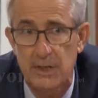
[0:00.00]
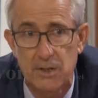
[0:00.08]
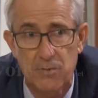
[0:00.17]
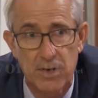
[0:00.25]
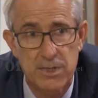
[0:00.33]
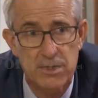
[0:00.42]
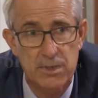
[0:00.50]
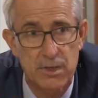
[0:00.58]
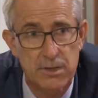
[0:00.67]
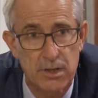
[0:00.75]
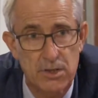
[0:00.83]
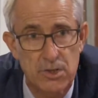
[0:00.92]
great
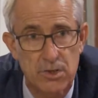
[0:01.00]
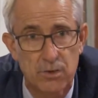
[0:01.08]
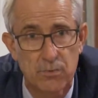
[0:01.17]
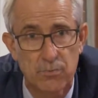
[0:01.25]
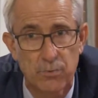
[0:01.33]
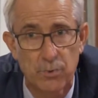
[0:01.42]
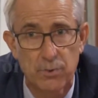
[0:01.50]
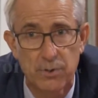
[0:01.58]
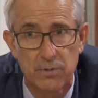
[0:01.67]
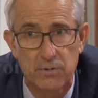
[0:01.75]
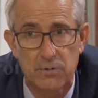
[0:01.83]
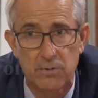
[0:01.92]
attention for
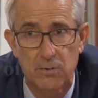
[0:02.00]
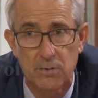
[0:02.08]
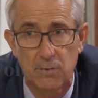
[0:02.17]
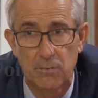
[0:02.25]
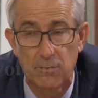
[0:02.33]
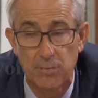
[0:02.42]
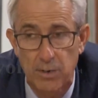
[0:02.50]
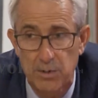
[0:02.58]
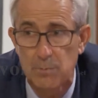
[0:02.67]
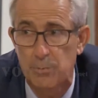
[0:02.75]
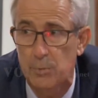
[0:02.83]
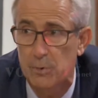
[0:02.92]
this very
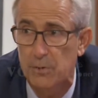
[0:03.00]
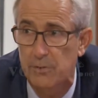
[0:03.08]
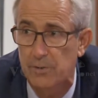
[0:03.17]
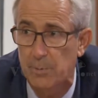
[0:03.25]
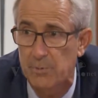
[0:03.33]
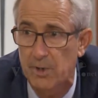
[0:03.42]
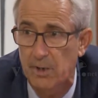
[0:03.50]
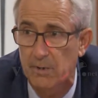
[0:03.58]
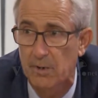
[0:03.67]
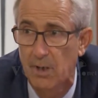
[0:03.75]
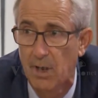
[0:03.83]
important subject.